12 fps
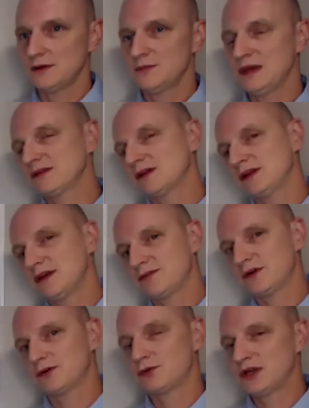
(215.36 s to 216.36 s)
Basically,
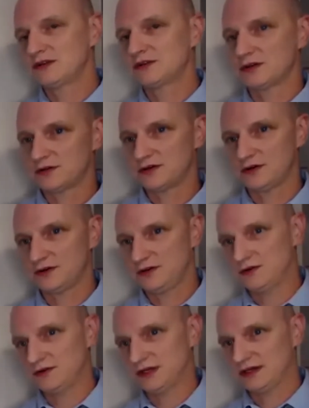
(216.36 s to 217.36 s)
different researchers
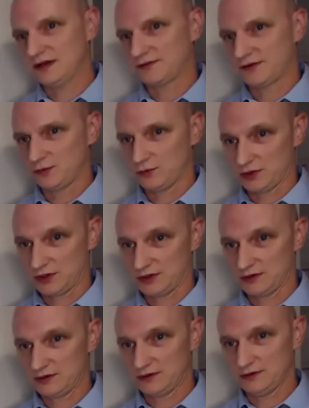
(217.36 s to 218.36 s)
using different
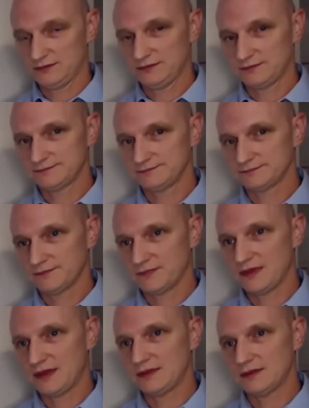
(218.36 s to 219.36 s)
words
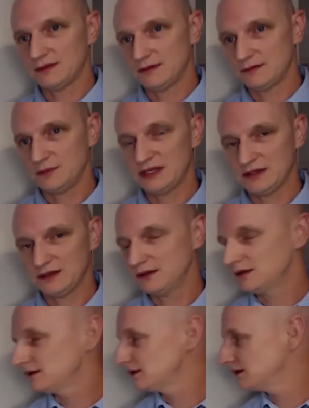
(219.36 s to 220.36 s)
to mean
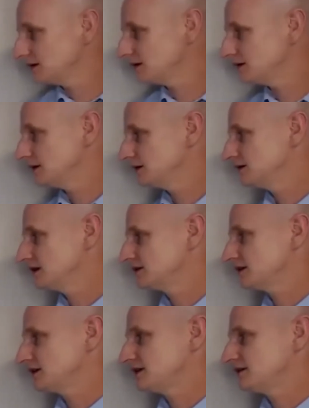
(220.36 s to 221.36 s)

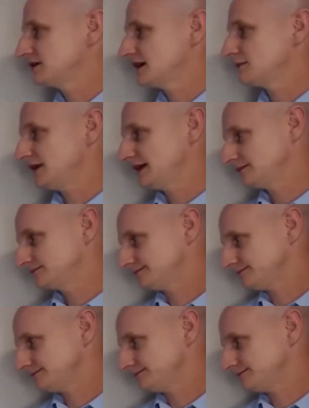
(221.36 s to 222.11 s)
essentially the same thing.